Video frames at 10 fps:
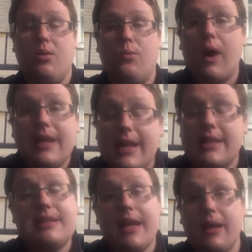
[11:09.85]
What
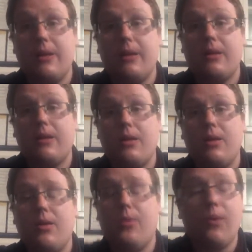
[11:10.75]
is it?
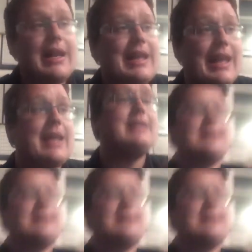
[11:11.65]
What is